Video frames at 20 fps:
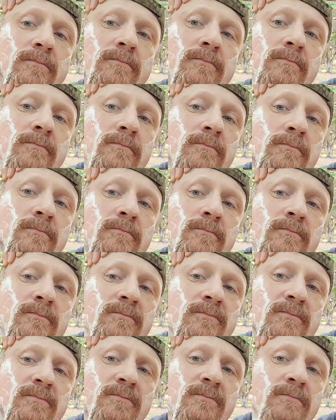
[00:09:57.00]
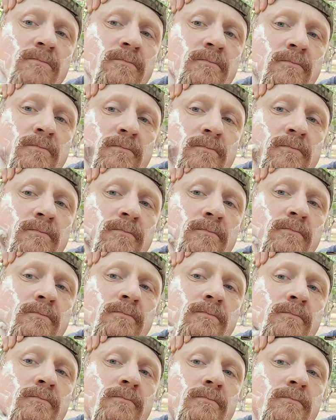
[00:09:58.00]

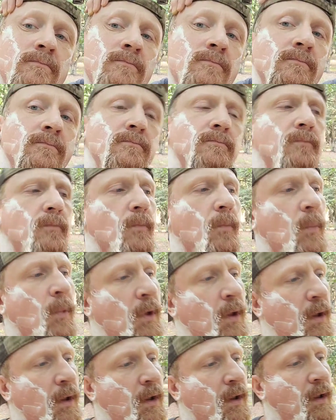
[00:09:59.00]
No one is speaking in this clip.